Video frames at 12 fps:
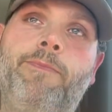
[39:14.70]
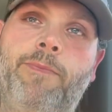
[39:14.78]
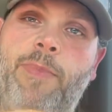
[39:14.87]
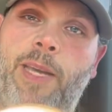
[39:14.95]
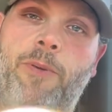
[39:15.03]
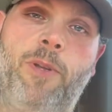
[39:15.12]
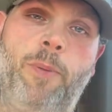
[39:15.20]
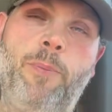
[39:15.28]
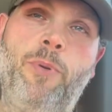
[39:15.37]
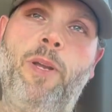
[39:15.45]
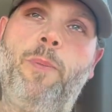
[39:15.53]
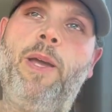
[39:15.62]
That would have been
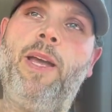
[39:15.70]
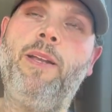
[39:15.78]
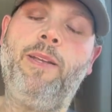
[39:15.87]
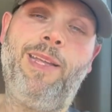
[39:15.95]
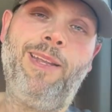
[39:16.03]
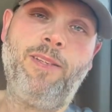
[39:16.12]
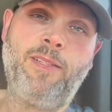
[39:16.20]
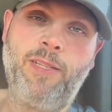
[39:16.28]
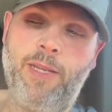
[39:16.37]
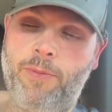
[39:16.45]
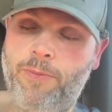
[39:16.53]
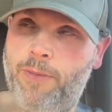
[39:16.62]
pretty bad in
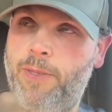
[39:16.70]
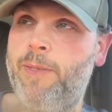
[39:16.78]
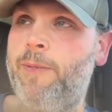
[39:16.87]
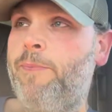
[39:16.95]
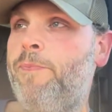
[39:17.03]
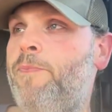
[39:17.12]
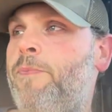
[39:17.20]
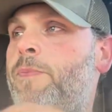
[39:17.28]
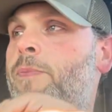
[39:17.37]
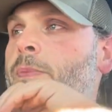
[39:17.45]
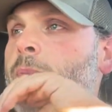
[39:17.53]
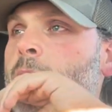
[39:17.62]
itself.
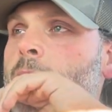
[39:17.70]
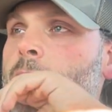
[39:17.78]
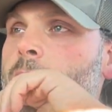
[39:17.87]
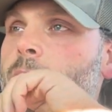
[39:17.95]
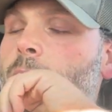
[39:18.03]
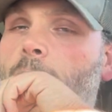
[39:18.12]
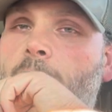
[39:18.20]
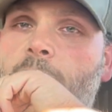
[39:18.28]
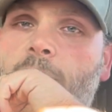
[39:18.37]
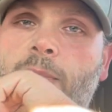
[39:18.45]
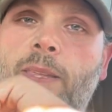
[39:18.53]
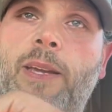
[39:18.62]
So I
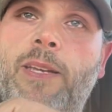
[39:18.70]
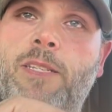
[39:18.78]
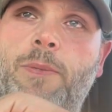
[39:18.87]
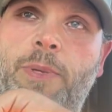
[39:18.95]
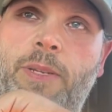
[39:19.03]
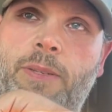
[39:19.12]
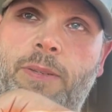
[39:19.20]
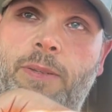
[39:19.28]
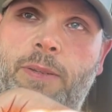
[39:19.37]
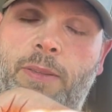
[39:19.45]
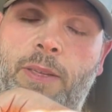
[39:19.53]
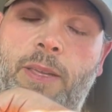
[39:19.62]
get the estimate,
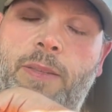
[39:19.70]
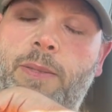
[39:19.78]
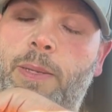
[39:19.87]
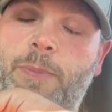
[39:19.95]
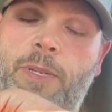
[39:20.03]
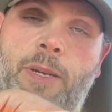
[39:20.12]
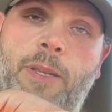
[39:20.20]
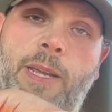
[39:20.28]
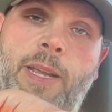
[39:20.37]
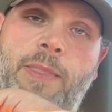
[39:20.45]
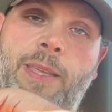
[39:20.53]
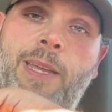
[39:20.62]
I
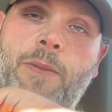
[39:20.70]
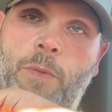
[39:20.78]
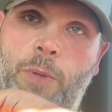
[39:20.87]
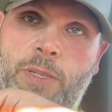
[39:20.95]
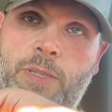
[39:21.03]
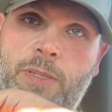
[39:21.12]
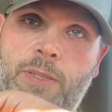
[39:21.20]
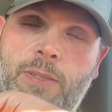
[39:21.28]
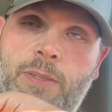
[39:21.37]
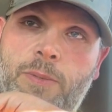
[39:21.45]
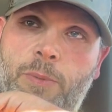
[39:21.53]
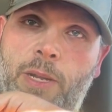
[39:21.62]
get the invoice,
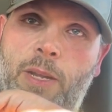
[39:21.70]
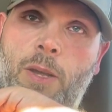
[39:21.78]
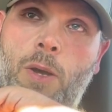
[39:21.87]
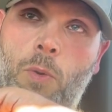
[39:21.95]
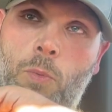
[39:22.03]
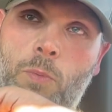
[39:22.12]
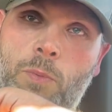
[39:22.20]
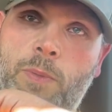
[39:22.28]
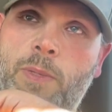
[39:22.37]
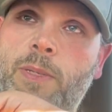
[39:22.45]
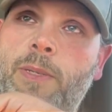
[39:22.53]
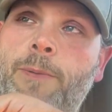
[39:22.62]
what I owe.
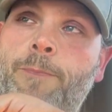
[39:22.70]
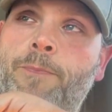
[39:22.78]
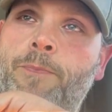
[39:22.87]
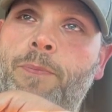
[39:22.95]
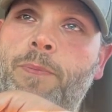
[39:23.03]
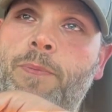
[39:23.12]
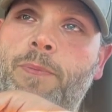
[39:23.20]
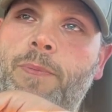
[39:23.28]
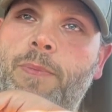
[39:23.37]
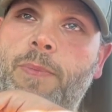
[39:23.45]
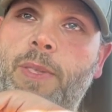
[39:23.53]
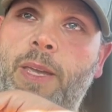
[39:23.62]

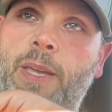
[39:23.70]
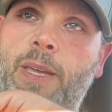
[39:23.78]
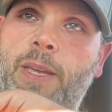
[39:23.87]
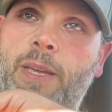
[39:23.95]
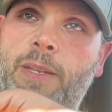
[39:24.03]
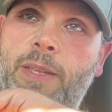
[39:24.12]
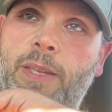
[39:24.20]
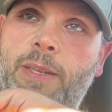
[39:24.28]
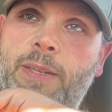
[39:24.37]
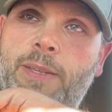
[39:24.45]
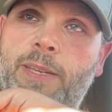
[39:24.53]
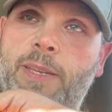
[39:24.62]
And
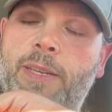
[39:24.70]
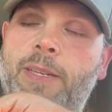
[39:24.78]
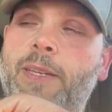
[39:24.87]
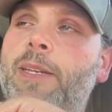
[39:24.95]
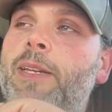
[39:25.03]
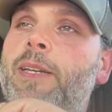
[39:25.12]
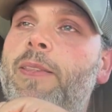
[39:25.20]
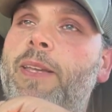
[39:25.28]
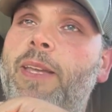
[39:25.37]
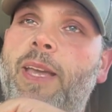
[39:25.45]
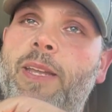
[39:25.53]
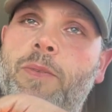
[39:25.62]

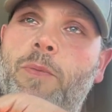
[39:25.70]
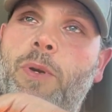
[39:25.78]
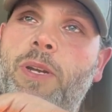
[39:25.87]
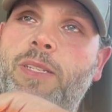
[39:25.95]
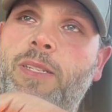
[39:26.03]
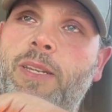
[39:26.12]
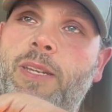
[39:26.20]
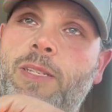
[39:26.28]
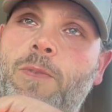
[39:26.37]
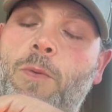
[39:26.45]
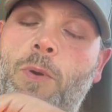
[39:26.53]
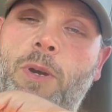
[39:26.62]
the invoice is
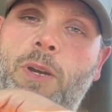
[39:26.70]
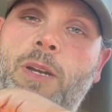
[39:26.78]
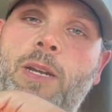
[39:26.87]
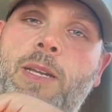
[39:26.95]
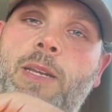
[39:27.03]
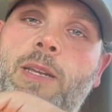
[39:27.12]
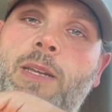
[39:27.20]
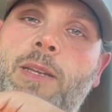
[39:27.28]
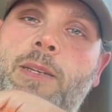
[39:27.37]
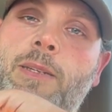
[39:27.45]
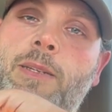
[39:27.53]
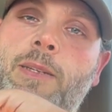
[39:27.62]
for
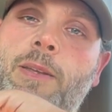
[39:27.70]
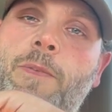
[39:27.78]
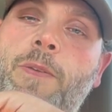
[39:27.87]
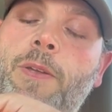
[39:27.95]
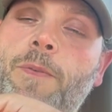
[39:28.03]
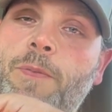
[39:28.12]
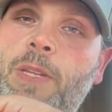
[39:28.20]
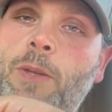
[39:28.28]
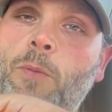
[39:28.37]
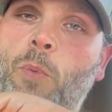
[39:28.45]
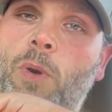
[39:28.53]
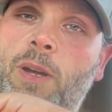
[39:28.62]

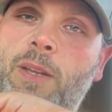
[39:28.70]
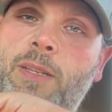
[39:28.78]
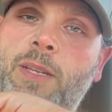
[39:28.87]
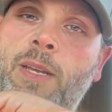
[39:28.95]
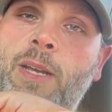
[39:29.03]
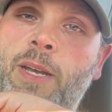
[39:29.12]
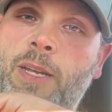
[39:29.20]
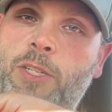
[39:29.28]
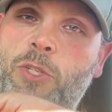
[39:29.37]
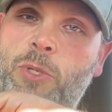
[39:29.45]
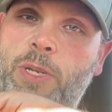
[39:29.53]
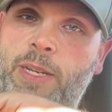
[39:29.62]

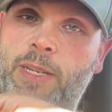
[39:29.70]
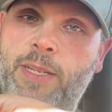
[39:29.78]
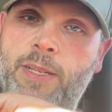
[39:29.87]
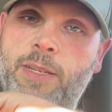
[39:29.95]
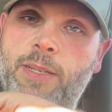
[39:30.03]
$5,100.